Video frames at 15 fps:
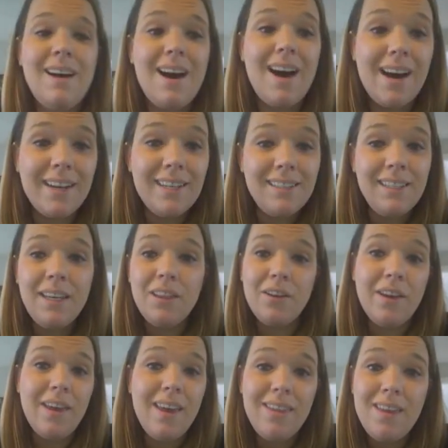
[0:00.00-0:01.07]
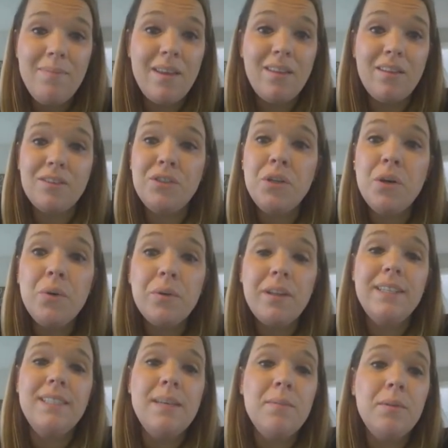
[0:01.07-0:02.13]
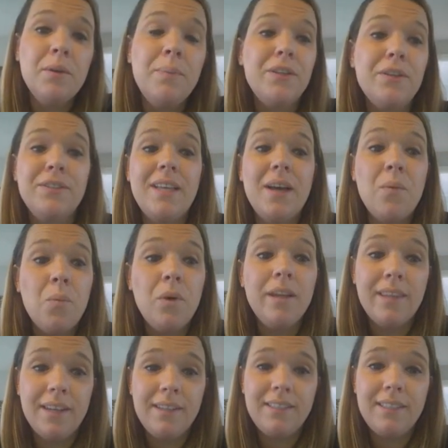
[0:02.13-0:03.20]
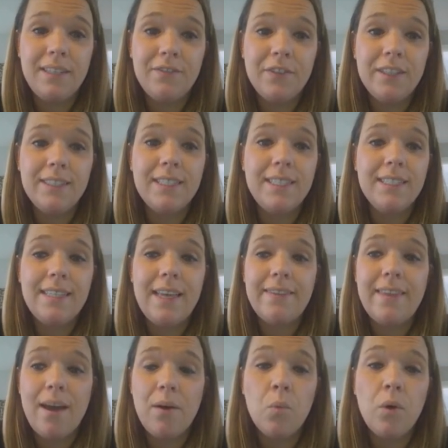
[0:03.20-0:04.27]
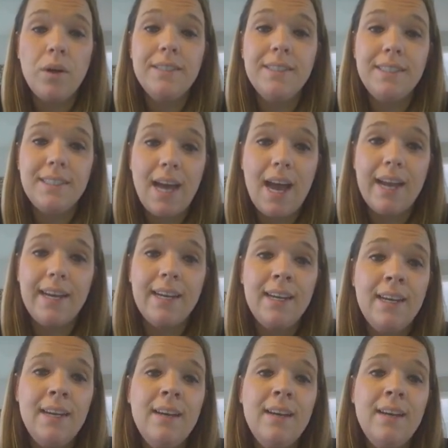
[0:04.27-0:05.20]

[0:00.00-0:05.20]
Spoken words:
Honestly, looking at them, they look totally similar, but there's that one little difference, is that one side